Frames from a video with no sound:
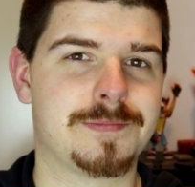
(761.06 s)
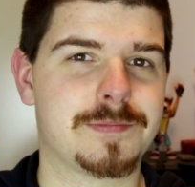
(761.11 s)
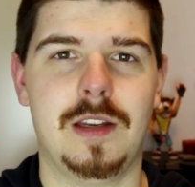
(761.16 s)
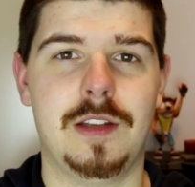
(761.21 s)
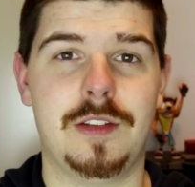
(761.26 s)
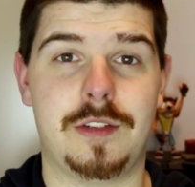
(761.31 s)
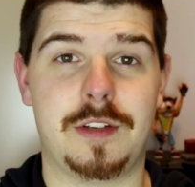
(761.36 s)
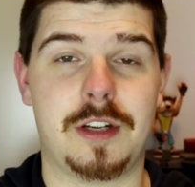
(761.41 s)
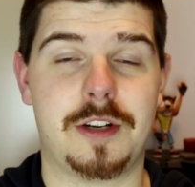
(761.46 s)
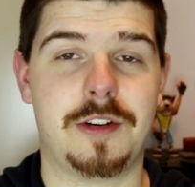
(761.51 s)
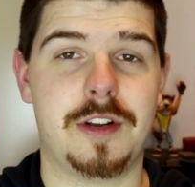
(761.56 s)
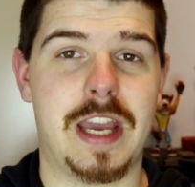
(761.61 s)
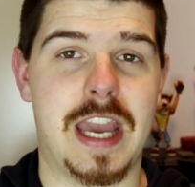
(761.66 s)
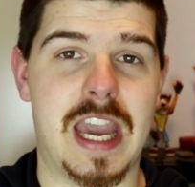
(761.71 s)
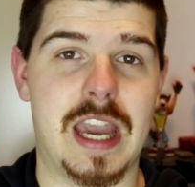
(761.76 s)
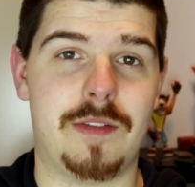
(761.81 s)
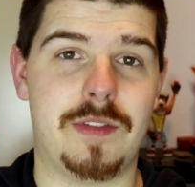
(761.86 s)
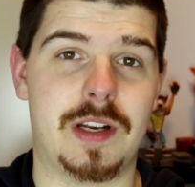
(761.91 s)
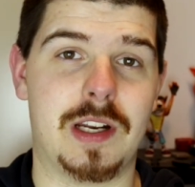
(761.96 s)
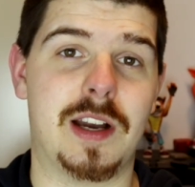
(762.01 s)
So there you
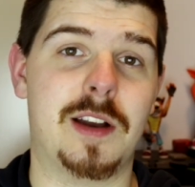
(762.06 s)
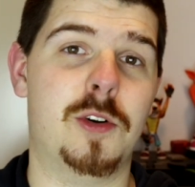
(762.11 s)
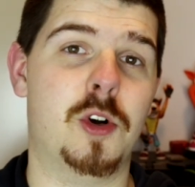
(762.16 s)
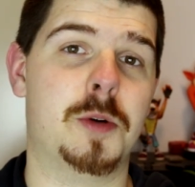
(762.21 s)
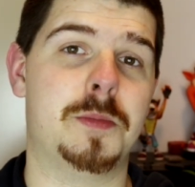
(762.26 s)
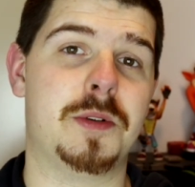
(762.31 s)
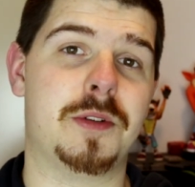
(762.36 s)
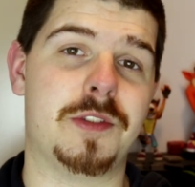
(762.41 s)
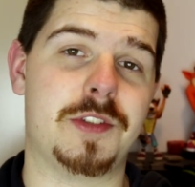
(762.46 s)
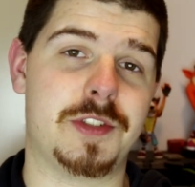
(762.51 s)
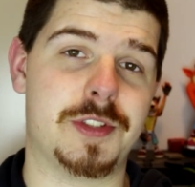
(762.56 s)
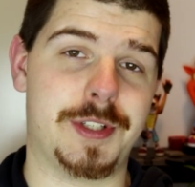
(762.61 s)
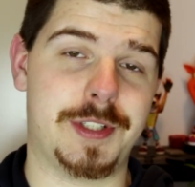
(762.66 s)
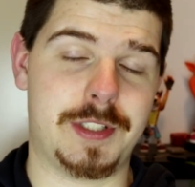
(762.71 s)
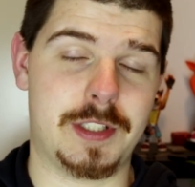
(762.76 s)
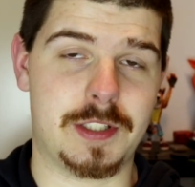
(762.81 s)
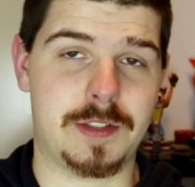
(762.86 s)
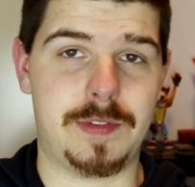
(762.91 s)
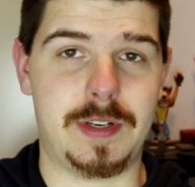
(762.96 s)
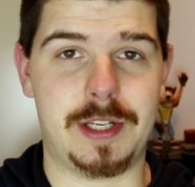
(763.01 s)
have it. I hope you enjoyed
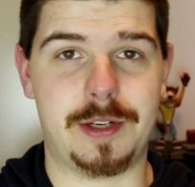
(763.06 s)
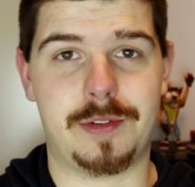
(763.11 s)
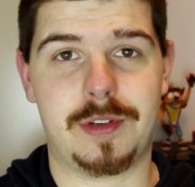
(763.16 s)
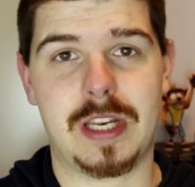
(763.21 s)
this video.